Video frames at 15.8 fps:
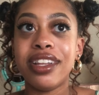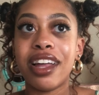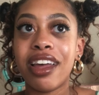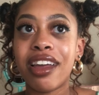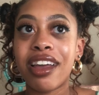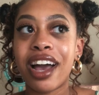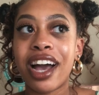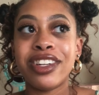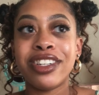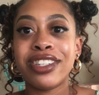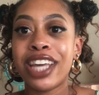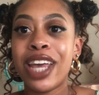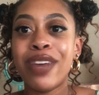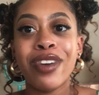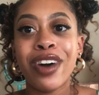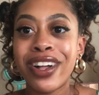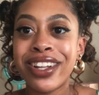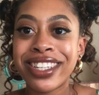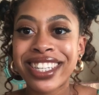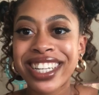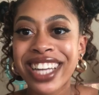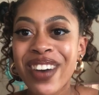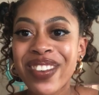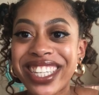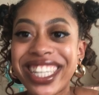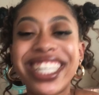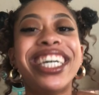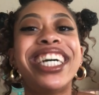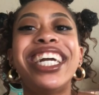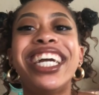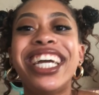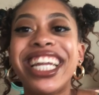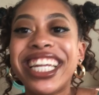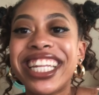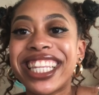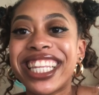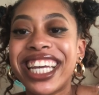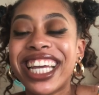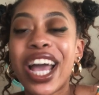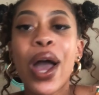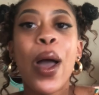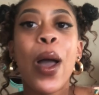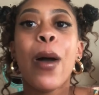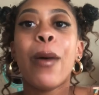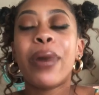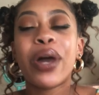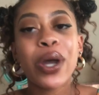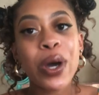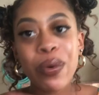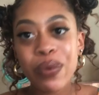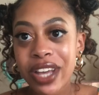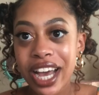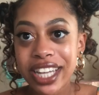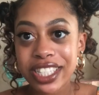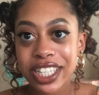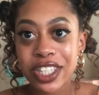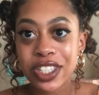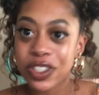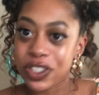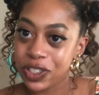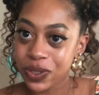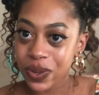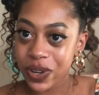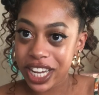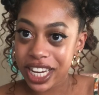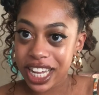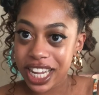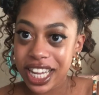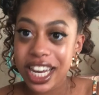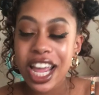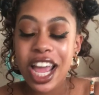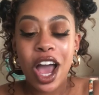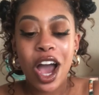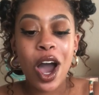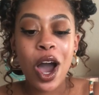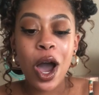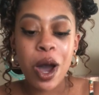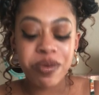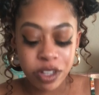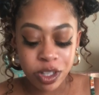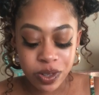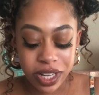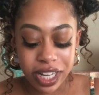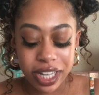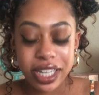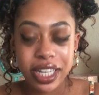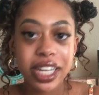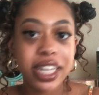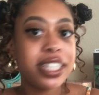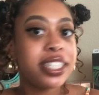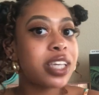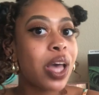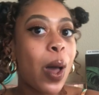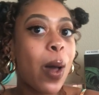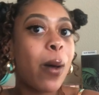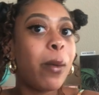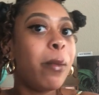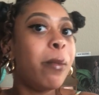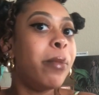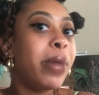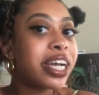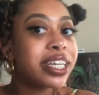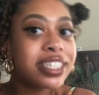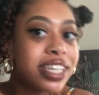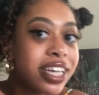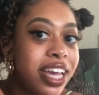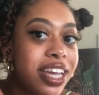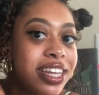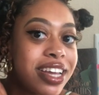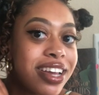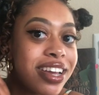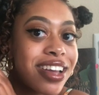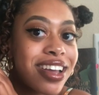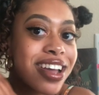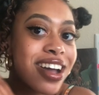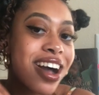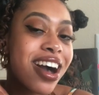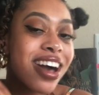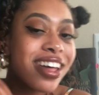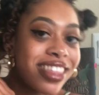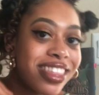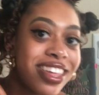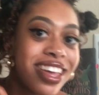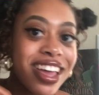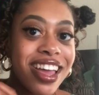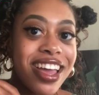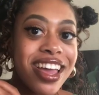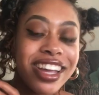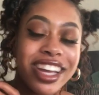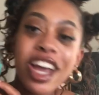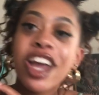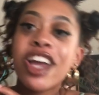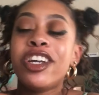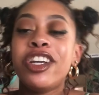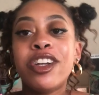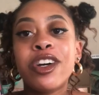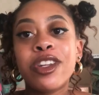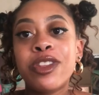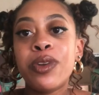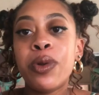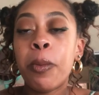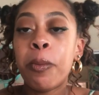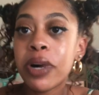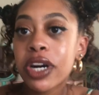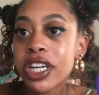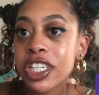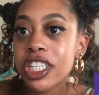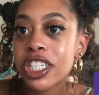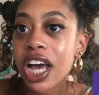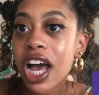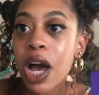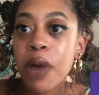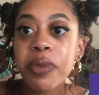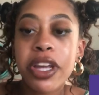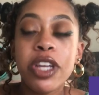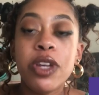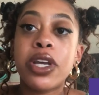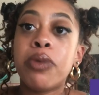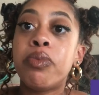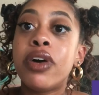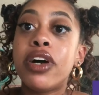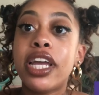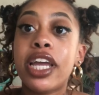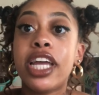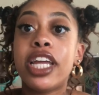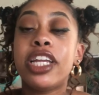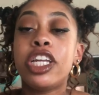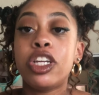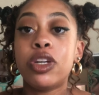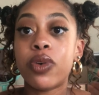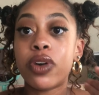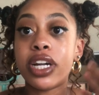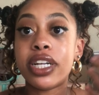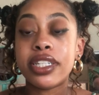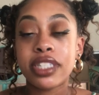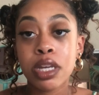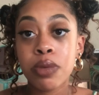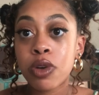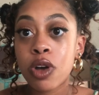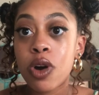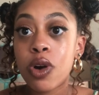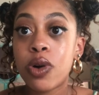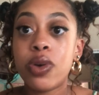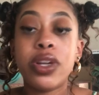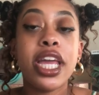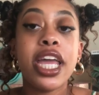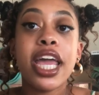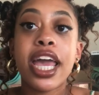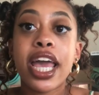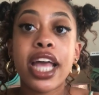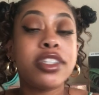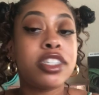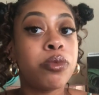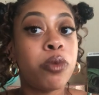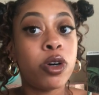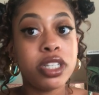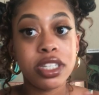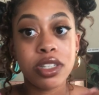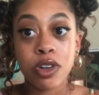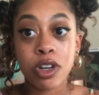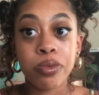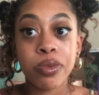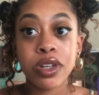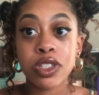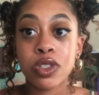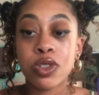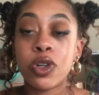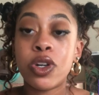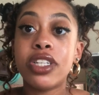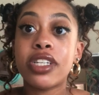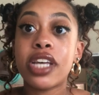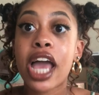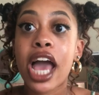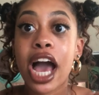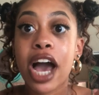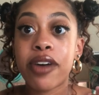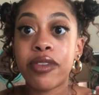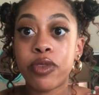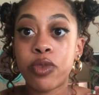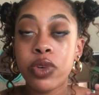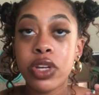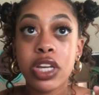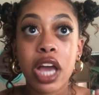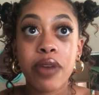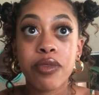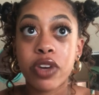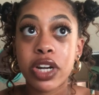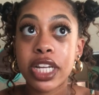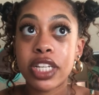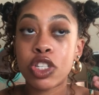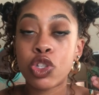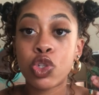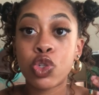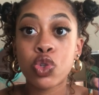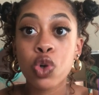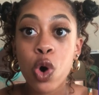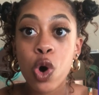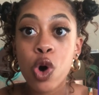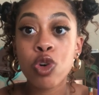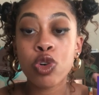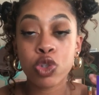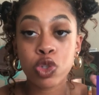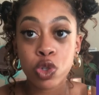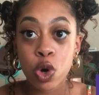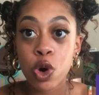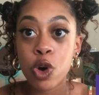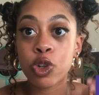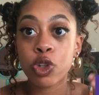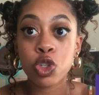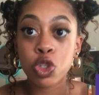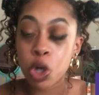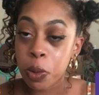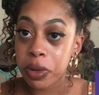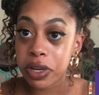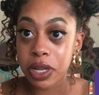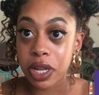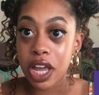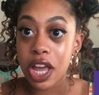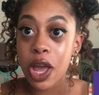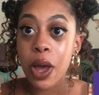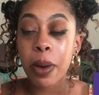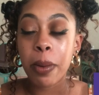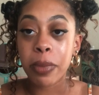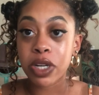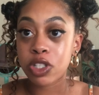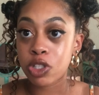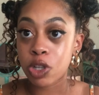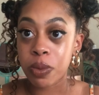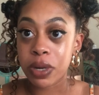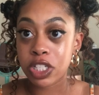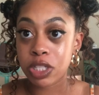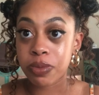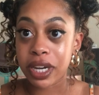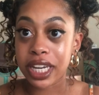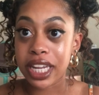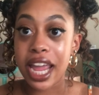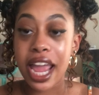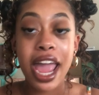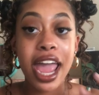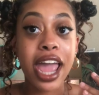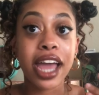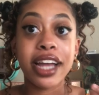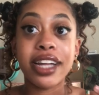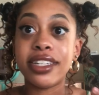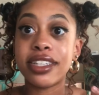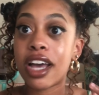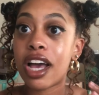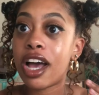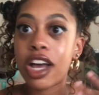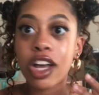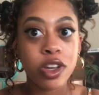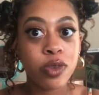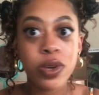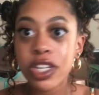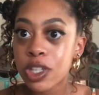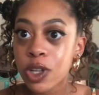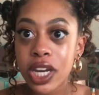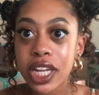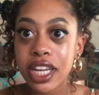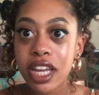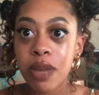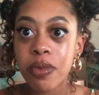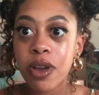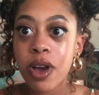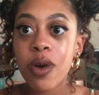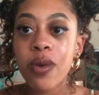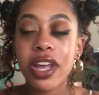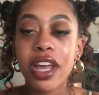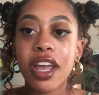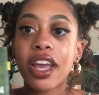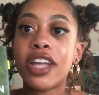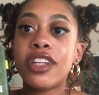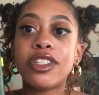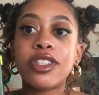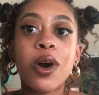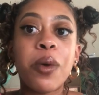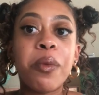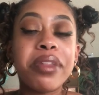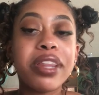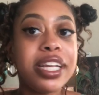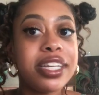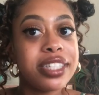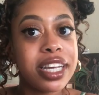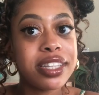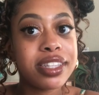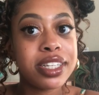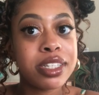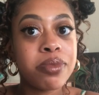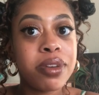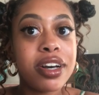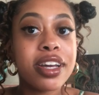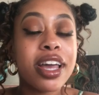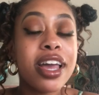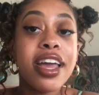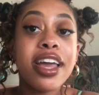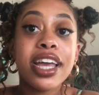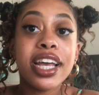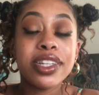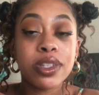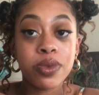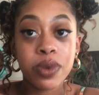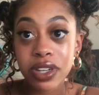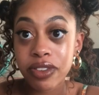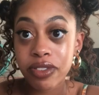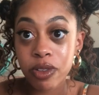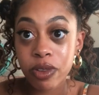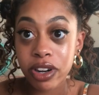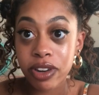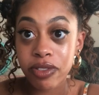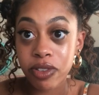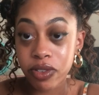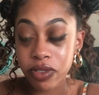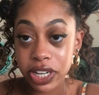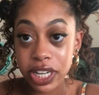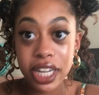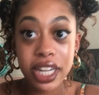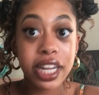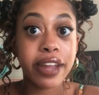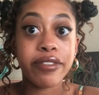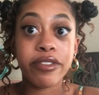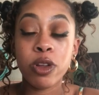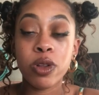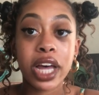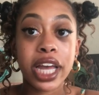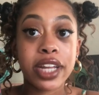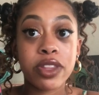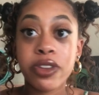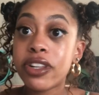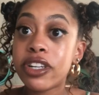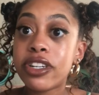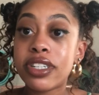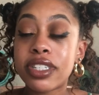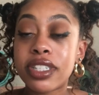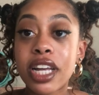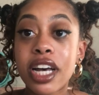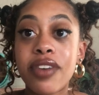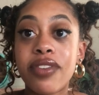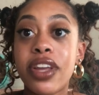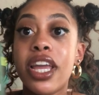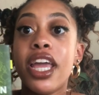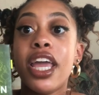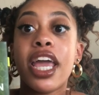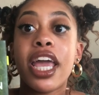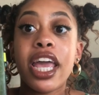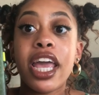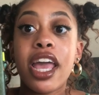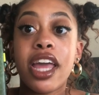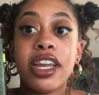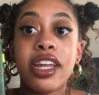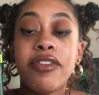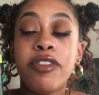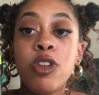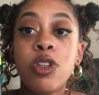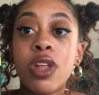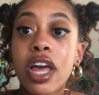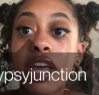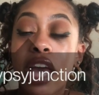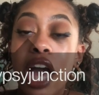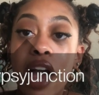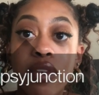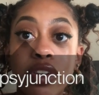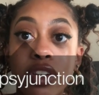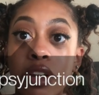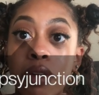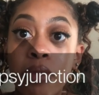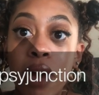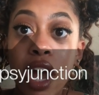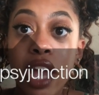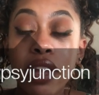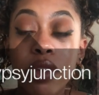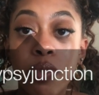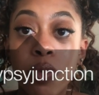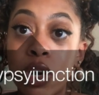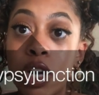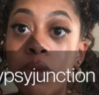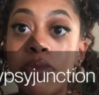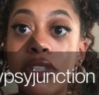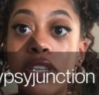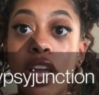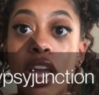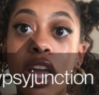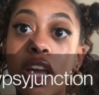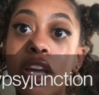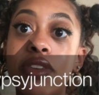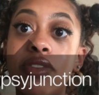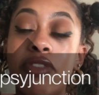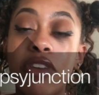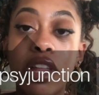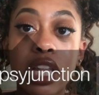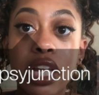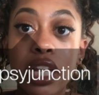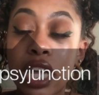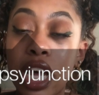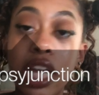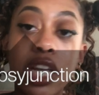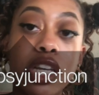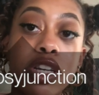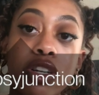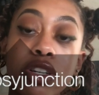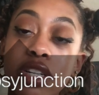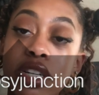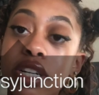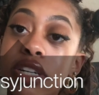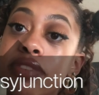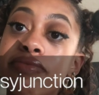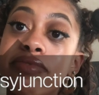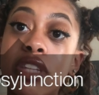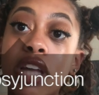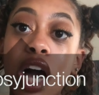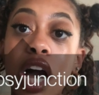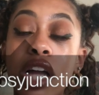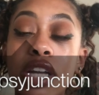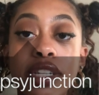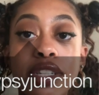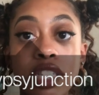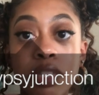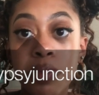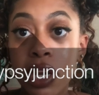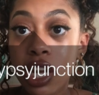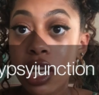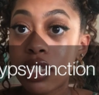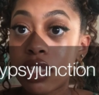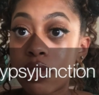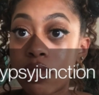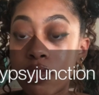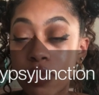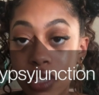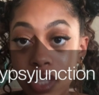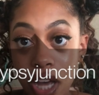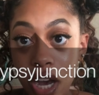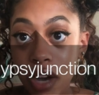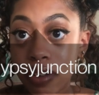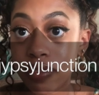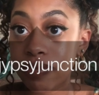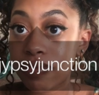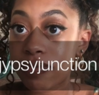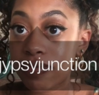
like I just gave dollars to that or anything. But I hope you guys enjoyed it. Um, you can get Mexican Gothic, you know, through Bookshop, and you can put in your zip code and support these local bookstores. They have we have raised so so so many much so much money, and we're just gonna keep going. And so please get this book. It's a wonderful wonderful read if you like thriller stuff, and if you like having your mind warped and feeling like you're not in space without